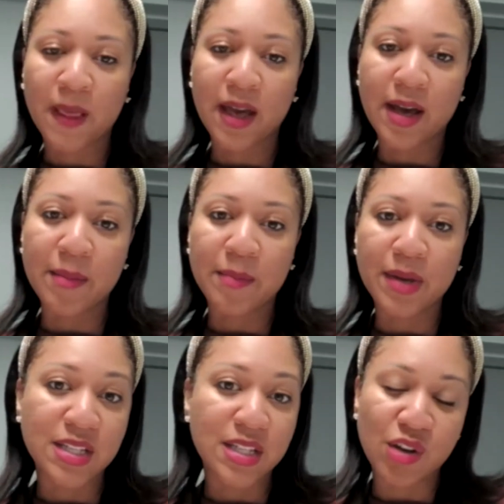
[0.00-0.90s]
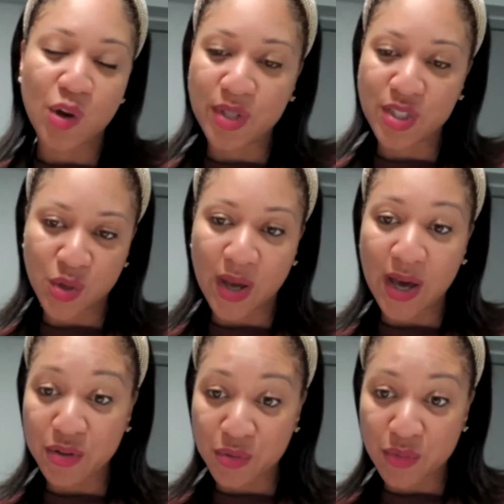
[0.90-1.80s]
and didn't always know
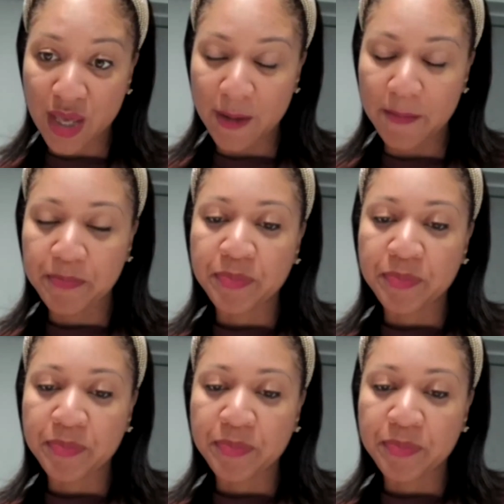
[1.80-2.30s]
how to do that.